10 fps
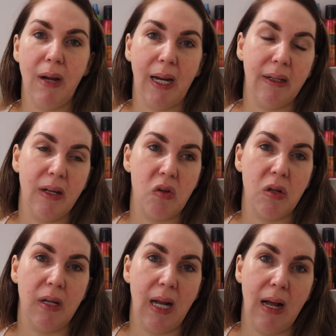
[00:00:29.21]

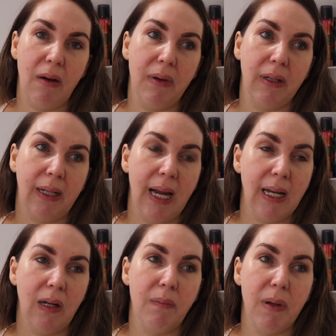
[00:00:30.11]
recognition now and
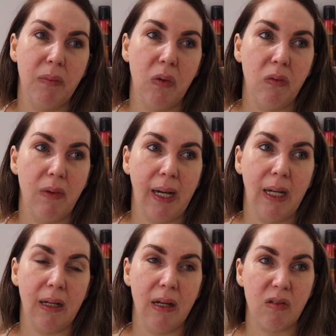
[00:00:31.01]
getting a little bit more
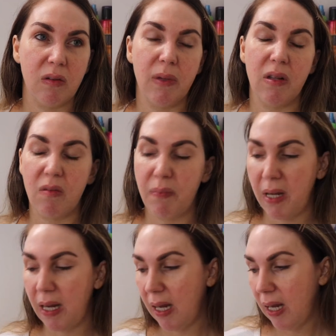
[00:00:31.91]
regular customers,
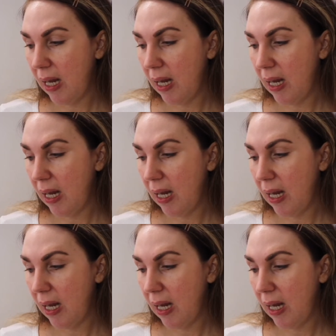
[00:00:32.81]
but